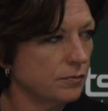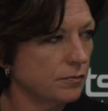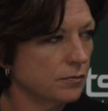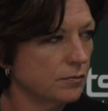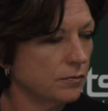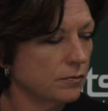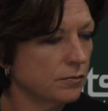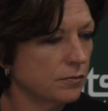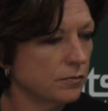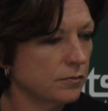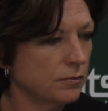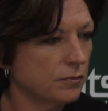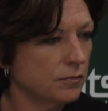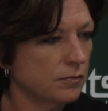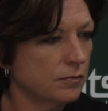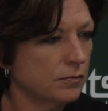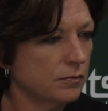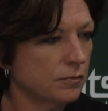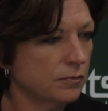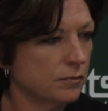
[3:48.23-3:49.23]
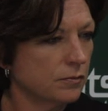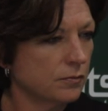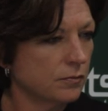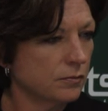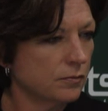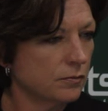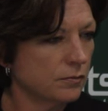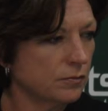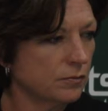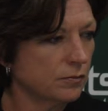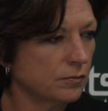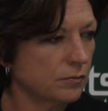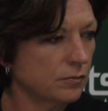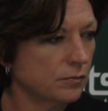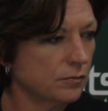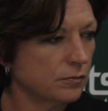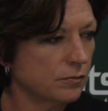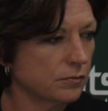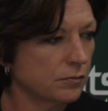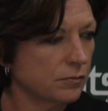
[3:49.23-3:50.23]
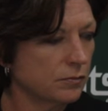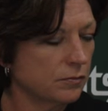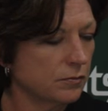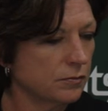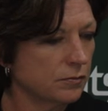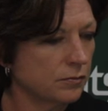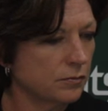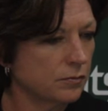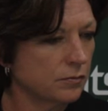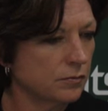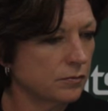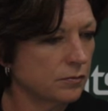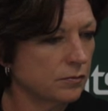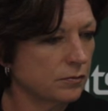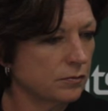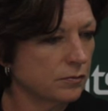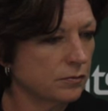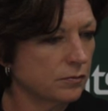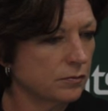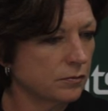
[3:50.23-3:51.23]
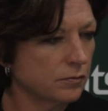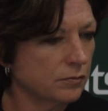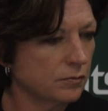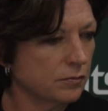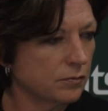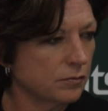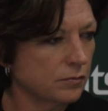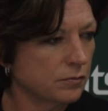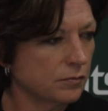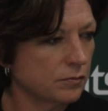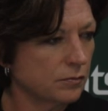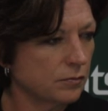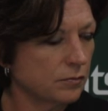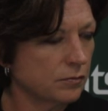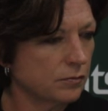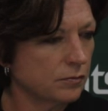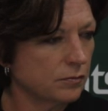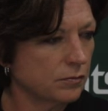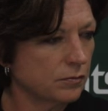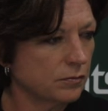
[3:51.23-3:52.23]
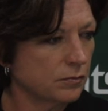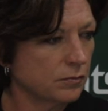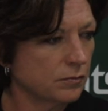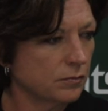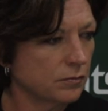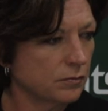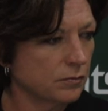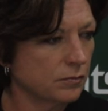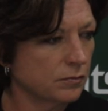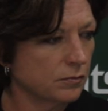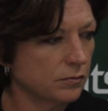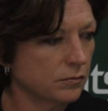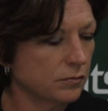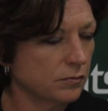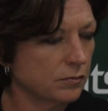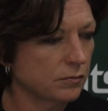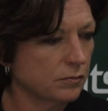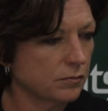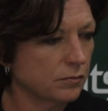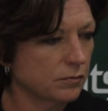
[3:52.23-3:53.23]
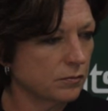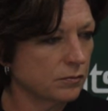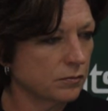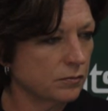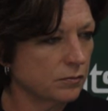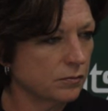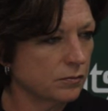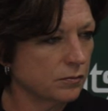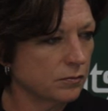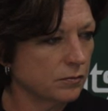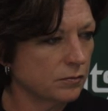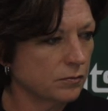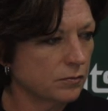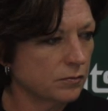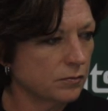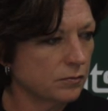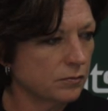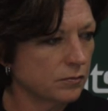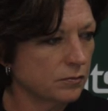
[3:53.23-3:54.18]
The person shown says nothing.